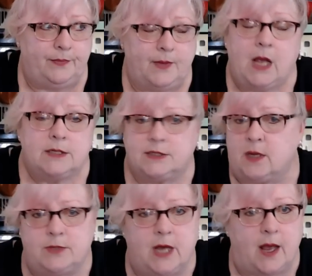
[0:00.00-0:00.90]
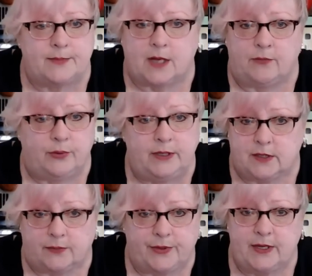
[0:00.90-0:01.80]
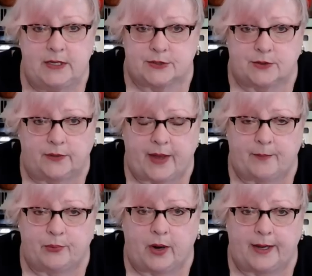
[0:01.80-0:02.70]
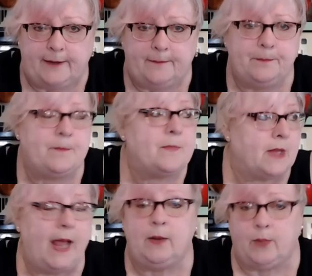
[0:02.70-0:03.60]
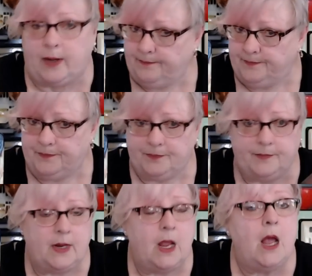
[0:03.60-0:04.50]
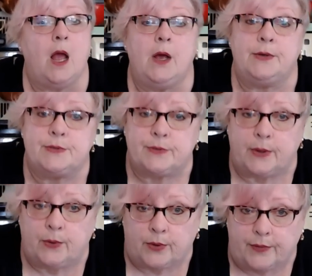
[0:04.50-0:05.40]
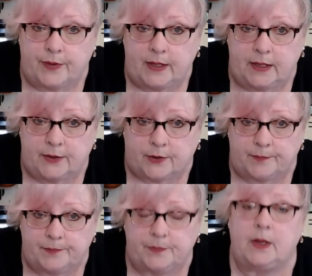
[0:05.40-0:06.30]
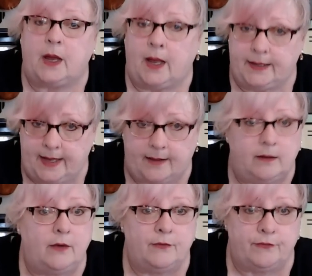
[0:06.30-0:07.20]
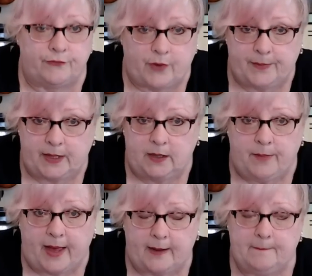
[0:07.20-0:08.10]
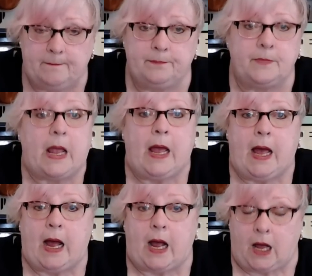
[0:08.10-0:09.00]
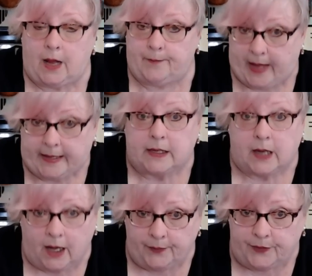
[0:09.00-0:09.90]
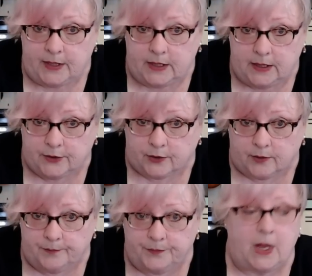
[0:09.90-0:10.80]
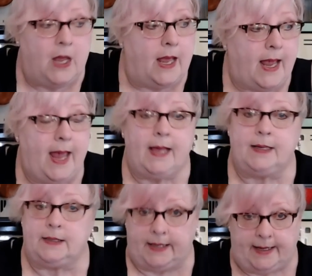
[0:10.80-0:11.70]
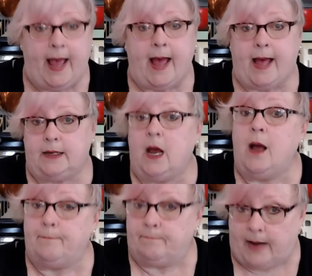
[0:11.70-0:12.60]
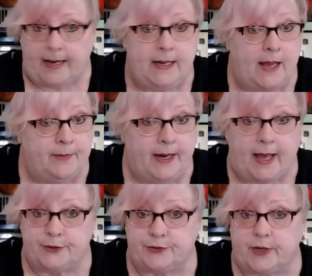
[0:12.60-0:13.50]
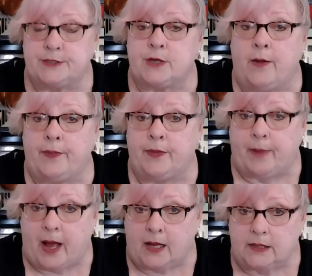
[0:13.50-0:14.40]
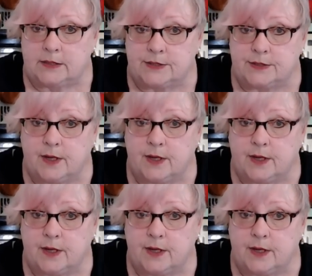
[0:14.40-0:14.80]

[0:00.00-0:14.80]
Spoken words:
Sometimes I really don't think he's all that bright. Anyway, so I ordered the heater again from eBay. I got the heater and it had my name and address on the box,